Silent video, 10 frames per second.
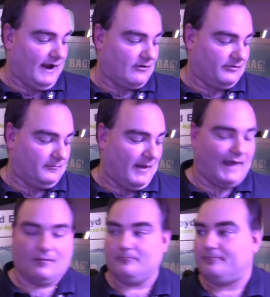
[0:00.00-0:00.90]
down at the
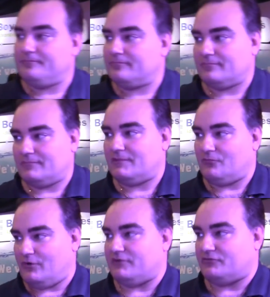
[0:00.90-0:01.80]
bottom
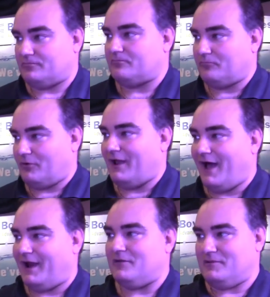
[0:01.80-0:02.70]
reads pretty
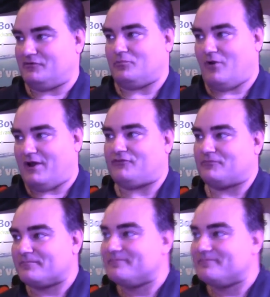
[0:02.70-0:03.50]
high. You'd be surprised.